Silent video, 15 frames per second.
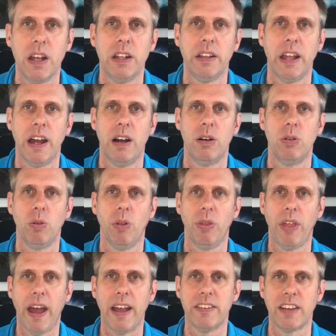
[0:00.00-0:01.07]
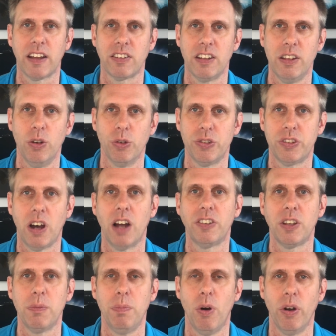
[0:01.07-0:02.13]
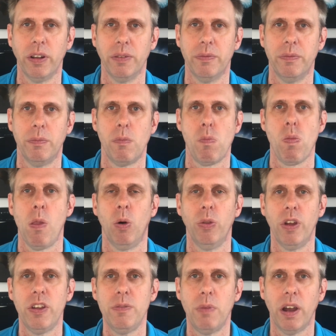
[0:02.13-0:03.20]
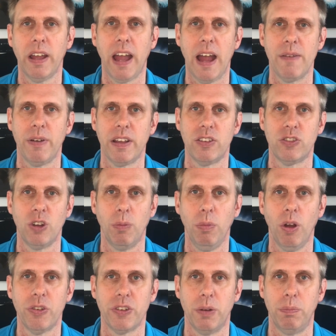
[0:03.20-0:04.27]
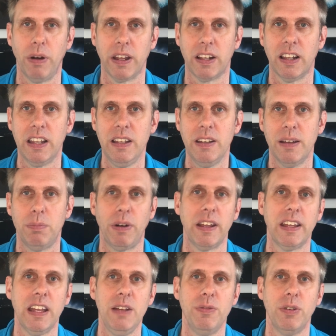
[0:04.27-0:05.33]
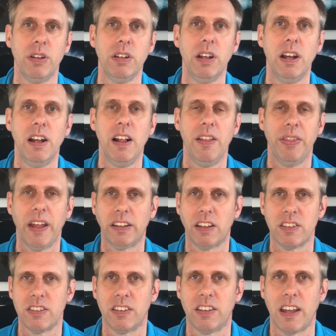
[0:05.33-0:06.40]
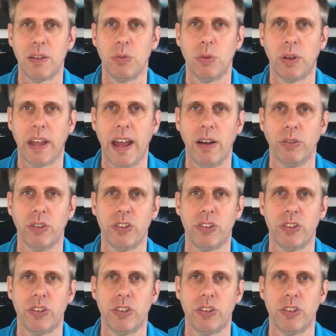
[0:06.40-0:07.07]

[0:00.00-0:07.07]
Now, that is actually your starting point. Although you might have a stop loss at break even, that doesn't take into account.